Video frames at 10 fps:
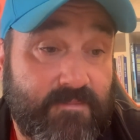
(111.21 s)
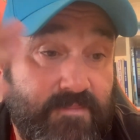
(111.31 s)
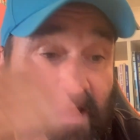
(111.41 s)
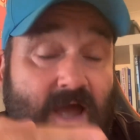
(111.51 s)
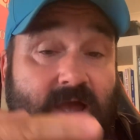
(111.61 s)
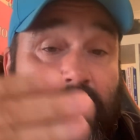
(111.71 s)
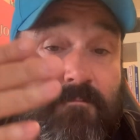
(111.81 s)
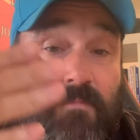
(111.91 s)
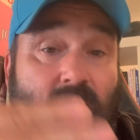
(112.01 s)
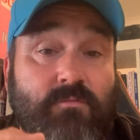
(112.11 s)
that
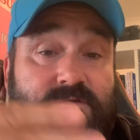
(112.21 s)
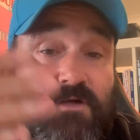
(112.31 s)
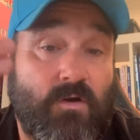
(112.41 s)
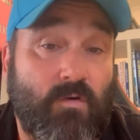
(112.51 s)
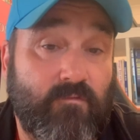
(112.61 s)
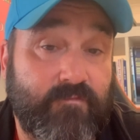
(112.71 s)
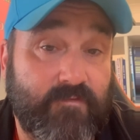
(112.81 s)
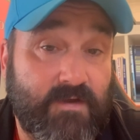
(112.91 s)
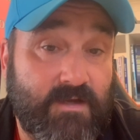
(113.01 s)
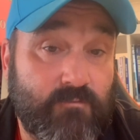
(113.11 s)
amount of
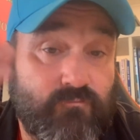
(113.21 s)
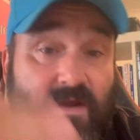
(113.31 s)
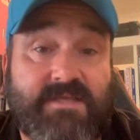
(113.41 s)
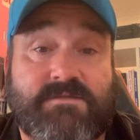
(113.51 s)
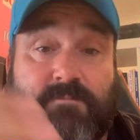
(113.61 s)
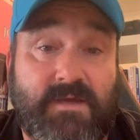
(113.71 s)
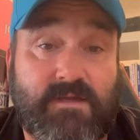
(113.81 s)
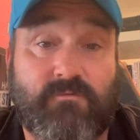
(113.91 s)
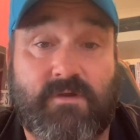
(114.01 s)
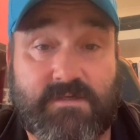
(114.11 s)
rest
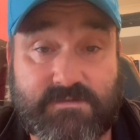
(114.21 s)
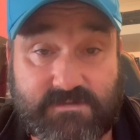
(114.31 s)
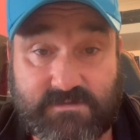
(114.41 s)
periods